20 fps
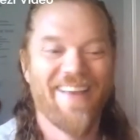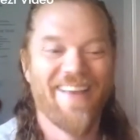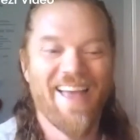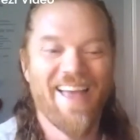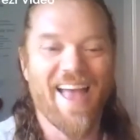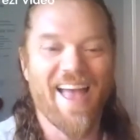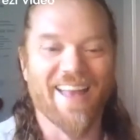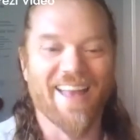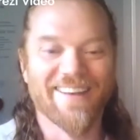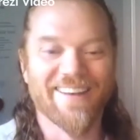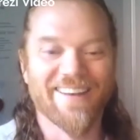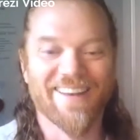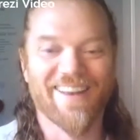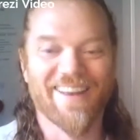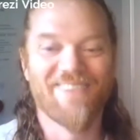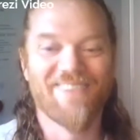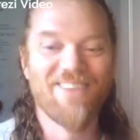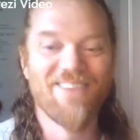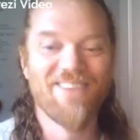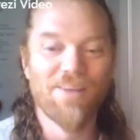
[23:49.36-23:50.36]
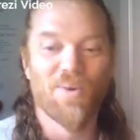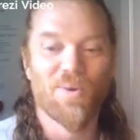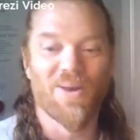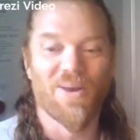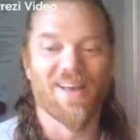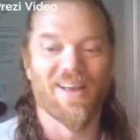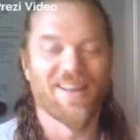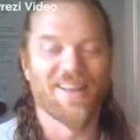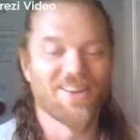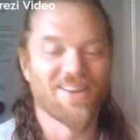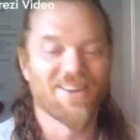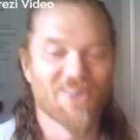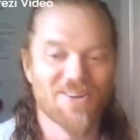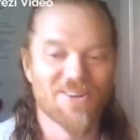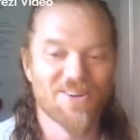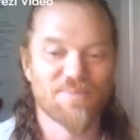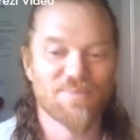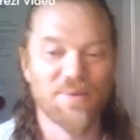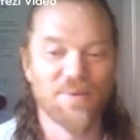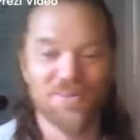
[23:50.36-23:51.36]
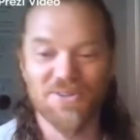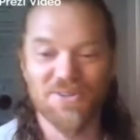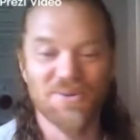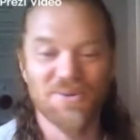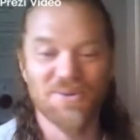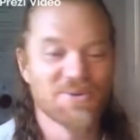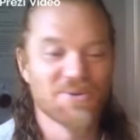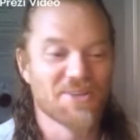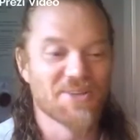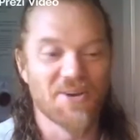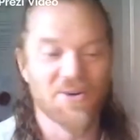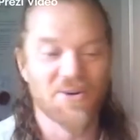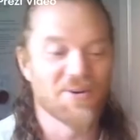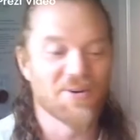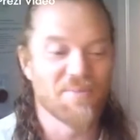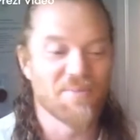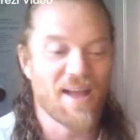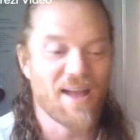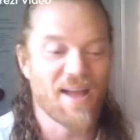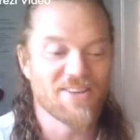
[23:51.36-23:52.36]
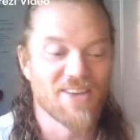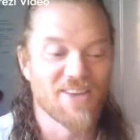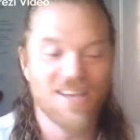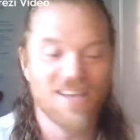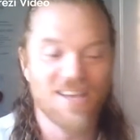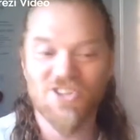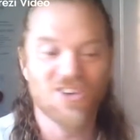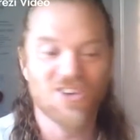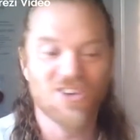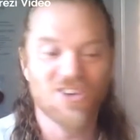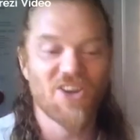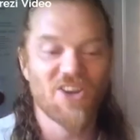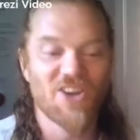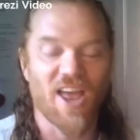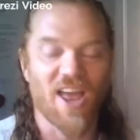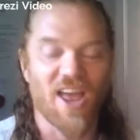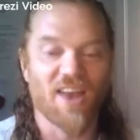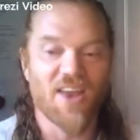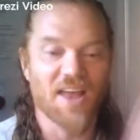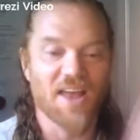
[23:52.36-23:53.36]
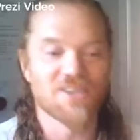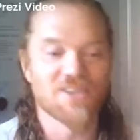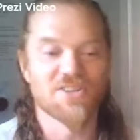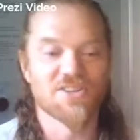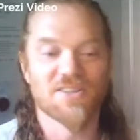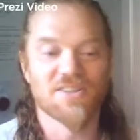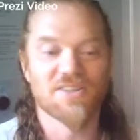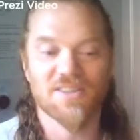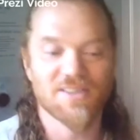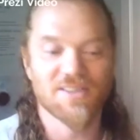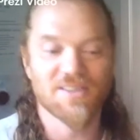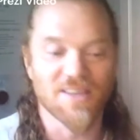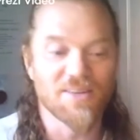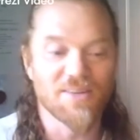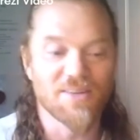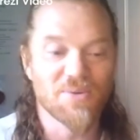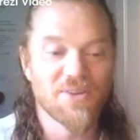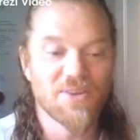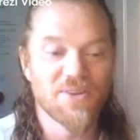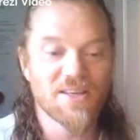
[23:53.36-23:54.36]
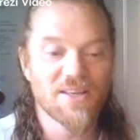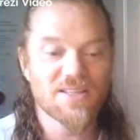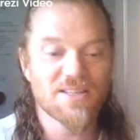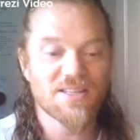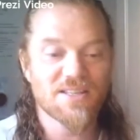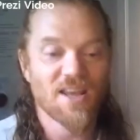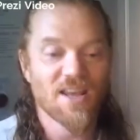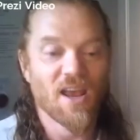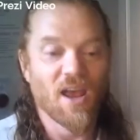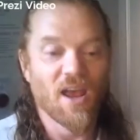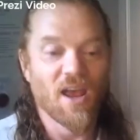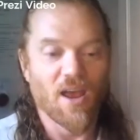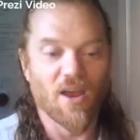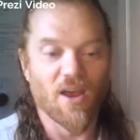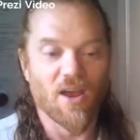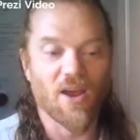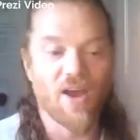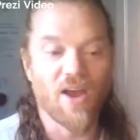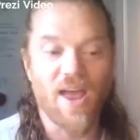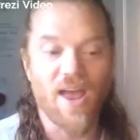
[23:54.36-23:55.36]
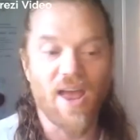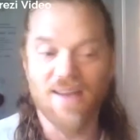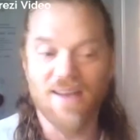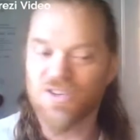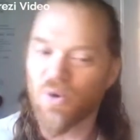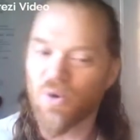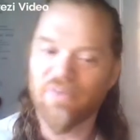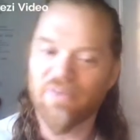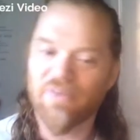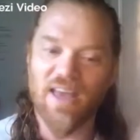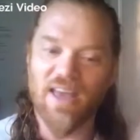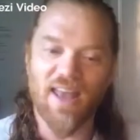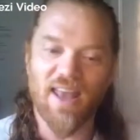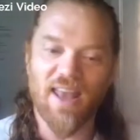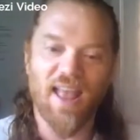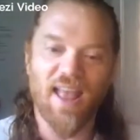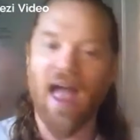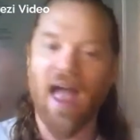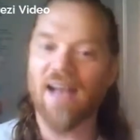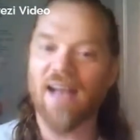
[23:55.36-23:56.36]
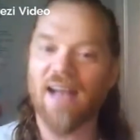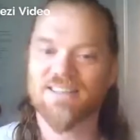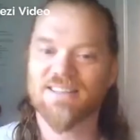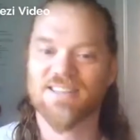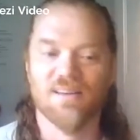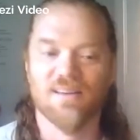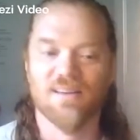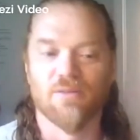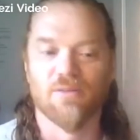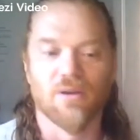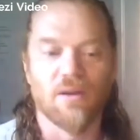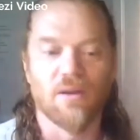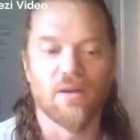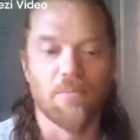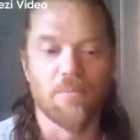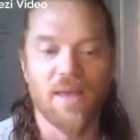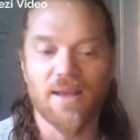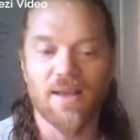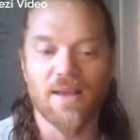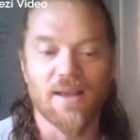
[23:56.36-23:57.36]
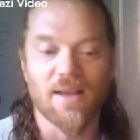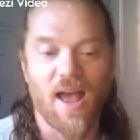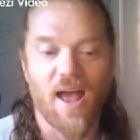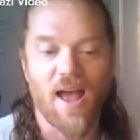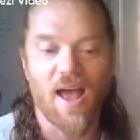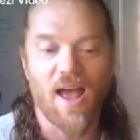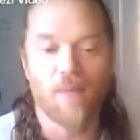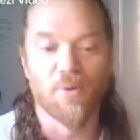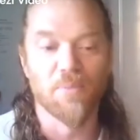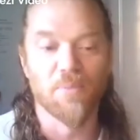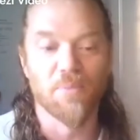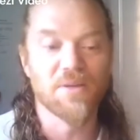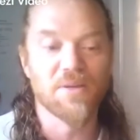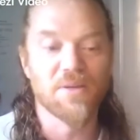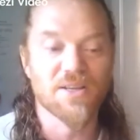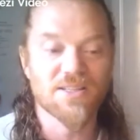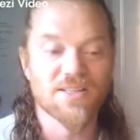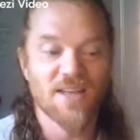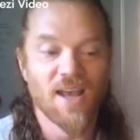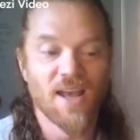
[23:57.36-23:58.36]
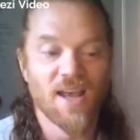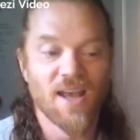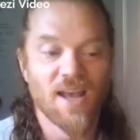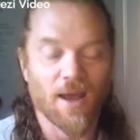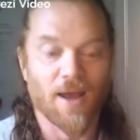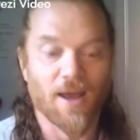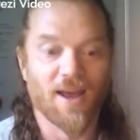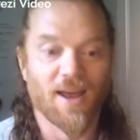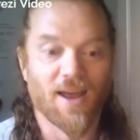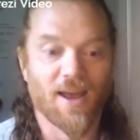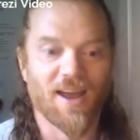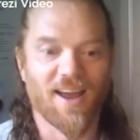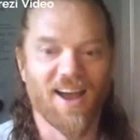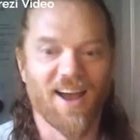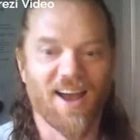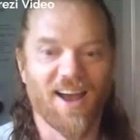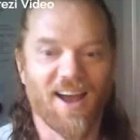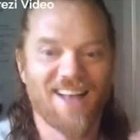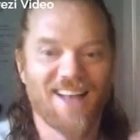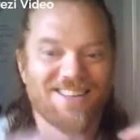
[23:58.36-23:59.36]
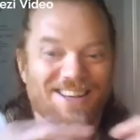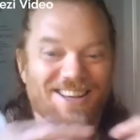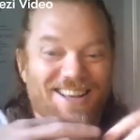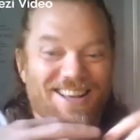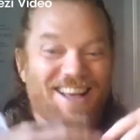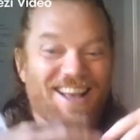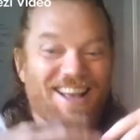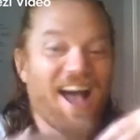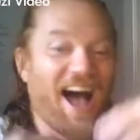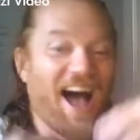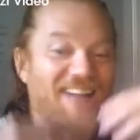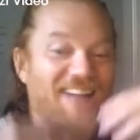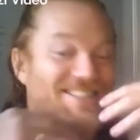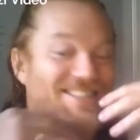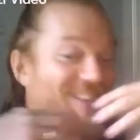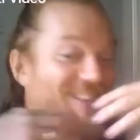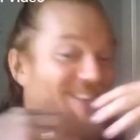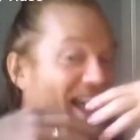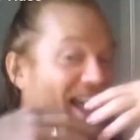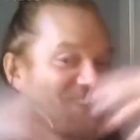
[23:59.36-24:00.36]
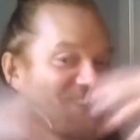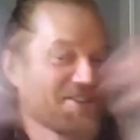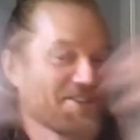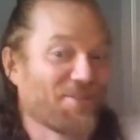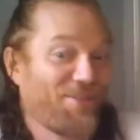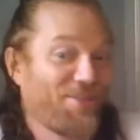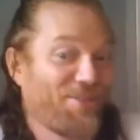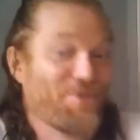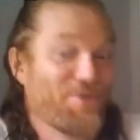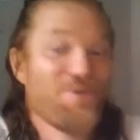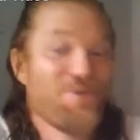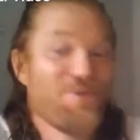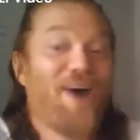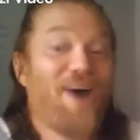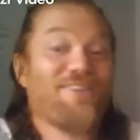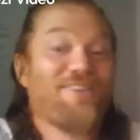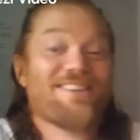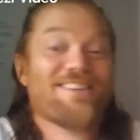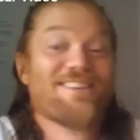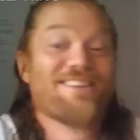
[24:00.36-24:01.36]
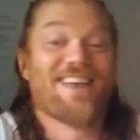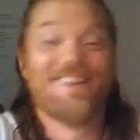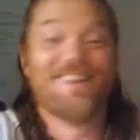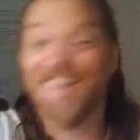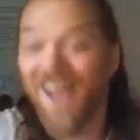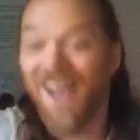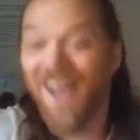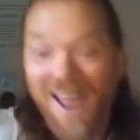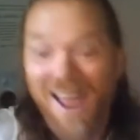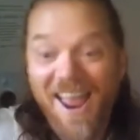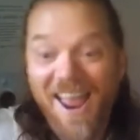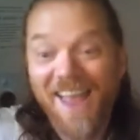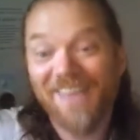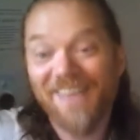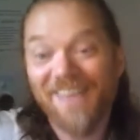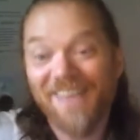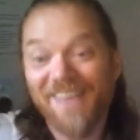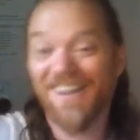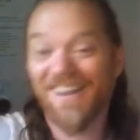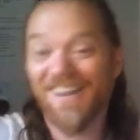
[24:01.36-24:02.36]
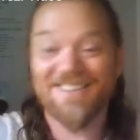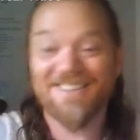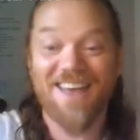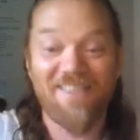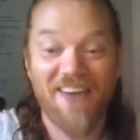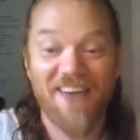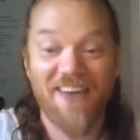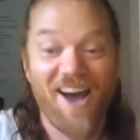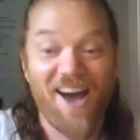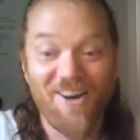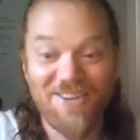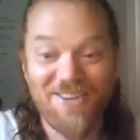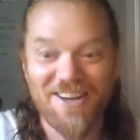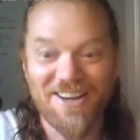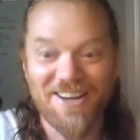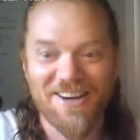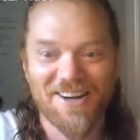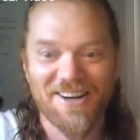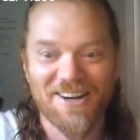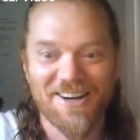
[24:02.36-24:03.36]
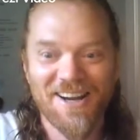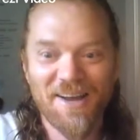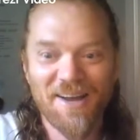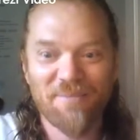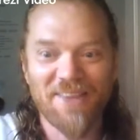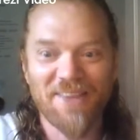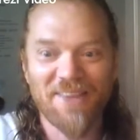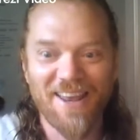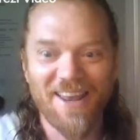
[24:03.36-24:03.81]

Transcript: And I really want to encourage people to use their imagination and just think with this. And sort of get active in making it happen, because I just threw out this idea, hey, let's have an Aon year. But then